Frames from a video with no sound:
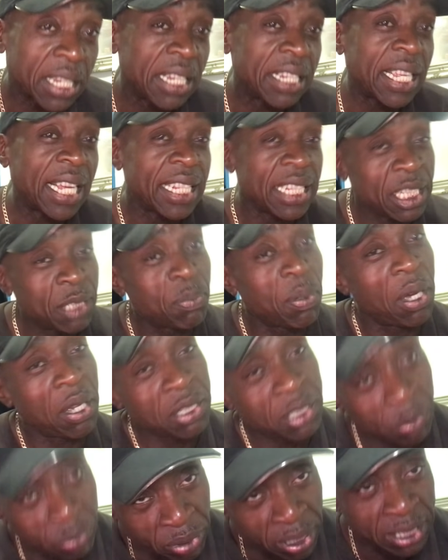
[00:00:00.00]
can get this
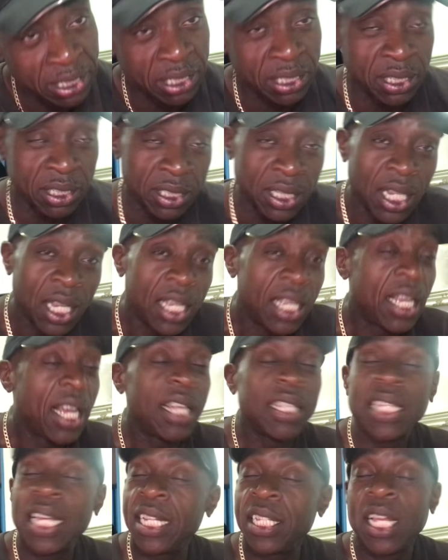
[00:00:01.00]
past the Brexiters.
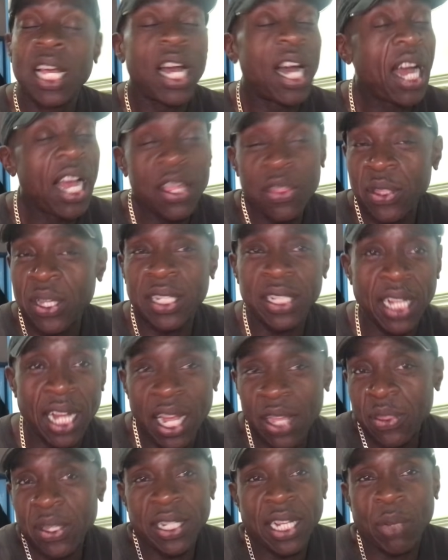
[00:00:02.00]
I
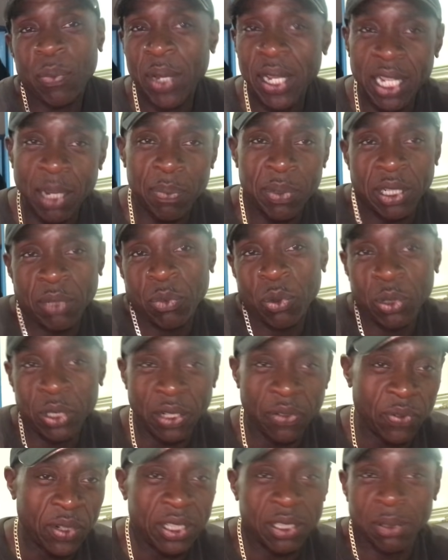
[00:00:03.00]
think they wake up in the
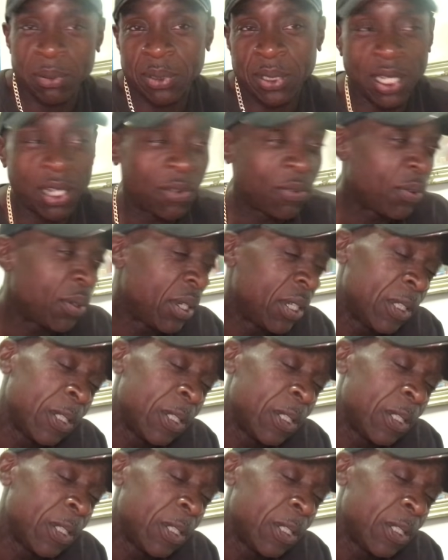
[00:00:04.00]
morning and think to themselves,